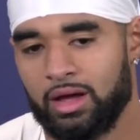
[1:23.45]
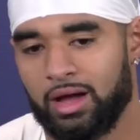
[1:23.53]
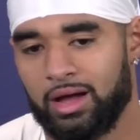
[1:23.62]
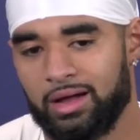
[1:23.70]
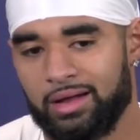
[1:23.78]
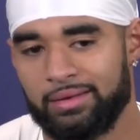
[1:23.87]

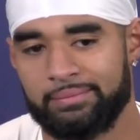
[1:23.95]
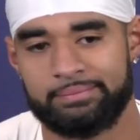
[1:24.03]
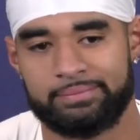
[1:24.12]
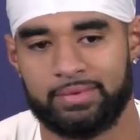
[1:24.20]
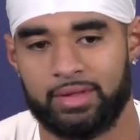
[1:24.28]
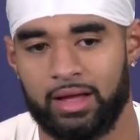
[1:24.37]

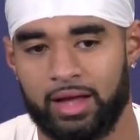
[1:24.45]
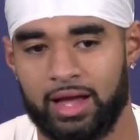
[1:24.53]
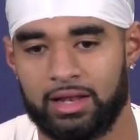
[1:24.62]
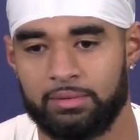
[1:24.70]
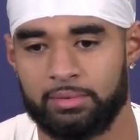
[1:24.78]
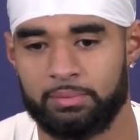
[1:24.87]
I got
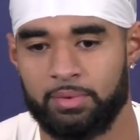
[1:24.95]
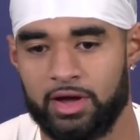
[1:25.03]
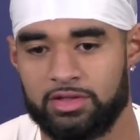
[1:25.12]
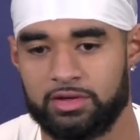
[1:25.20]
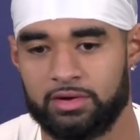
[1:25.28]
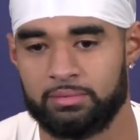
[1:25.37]
a little bit of
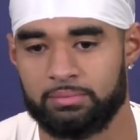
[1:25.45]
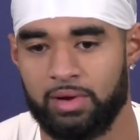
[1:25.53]
pressure.